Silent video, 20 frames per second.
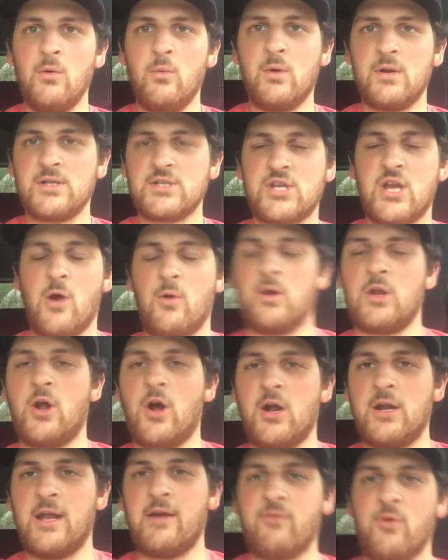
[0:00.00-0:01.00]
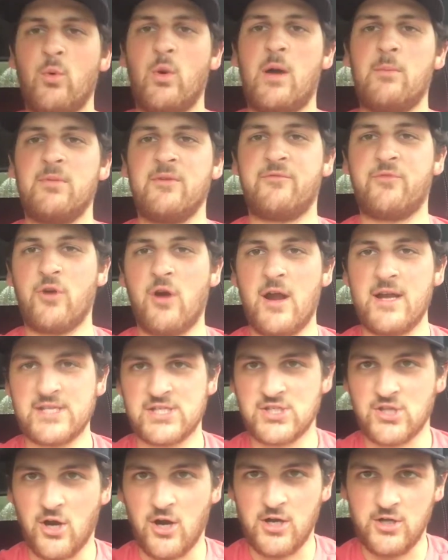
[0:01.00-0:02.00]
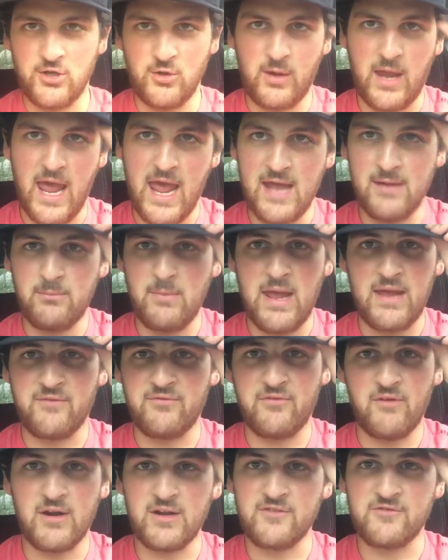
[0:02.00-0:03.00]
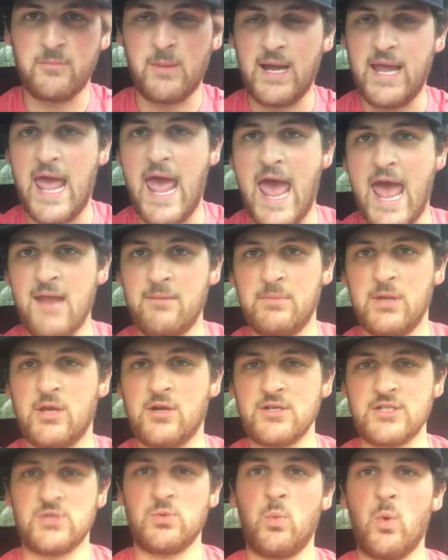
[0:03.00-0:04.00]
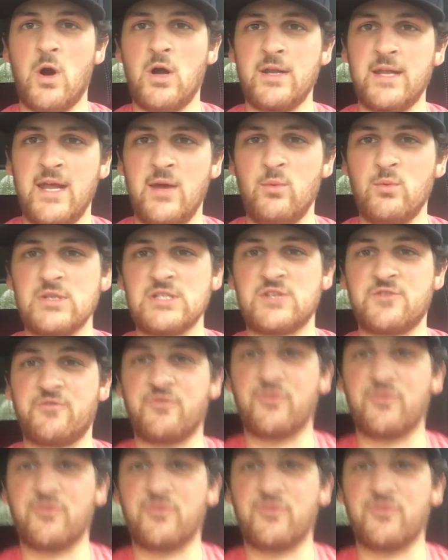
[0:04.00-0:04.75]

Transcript: What is going on everyone? Before I start, you can't make fun of my hat because one, it was